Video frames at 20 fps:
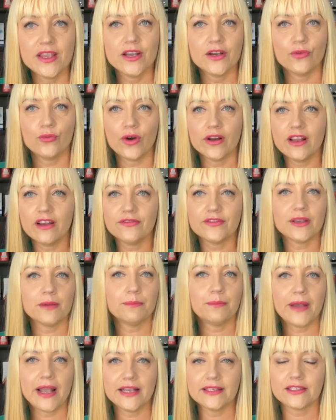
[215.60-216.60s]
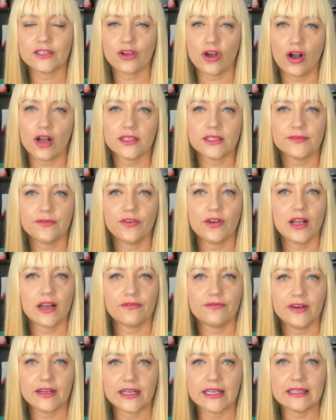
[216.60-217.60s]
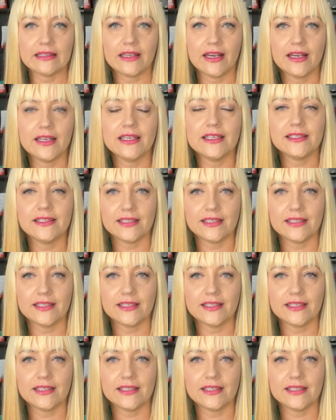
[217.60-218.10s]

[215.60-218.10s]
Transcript: One of the best cons for Alpharetta is